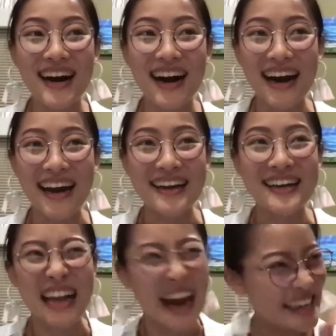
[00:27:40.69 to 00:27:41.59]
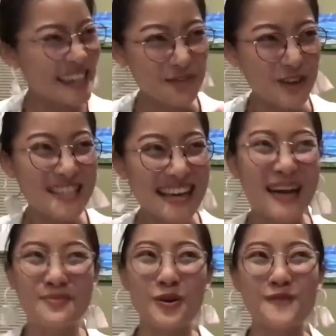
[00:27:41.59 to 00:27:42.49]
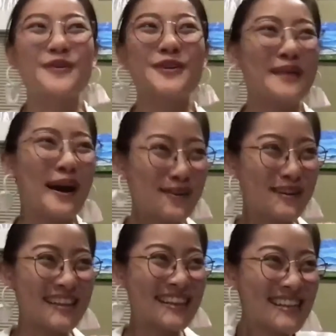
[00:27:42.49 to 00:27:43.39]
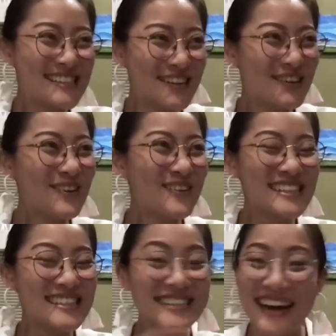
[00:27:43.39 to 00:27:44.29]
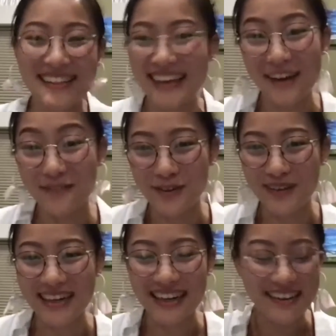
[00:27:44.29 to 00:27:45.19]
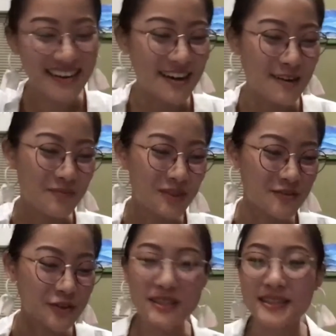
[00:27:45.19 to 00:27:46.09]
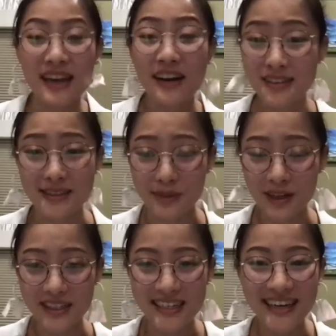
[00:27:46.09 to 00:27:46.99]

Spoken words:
I kind of wish they had more voting power than they do, which is none. They can't vote right now. Their vote is entirely symbolic,